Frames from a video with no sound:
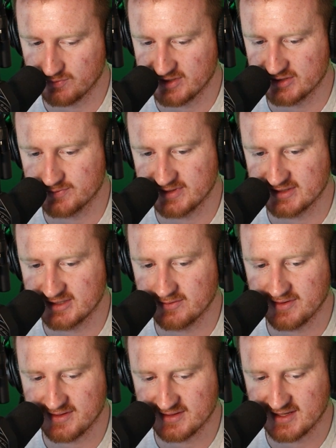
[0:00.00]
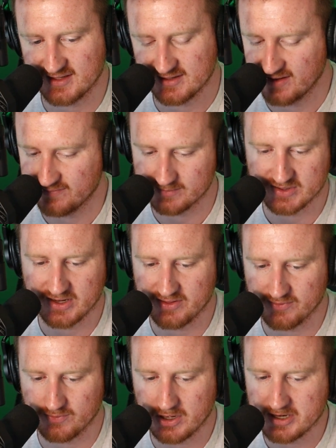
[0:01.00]
2022. I think they'd give him
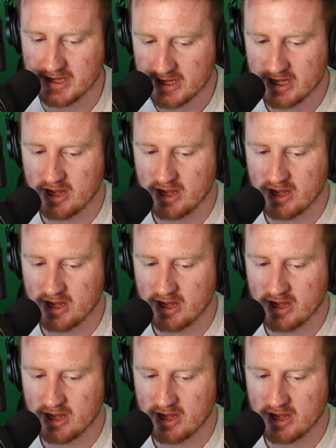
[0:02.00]
another run.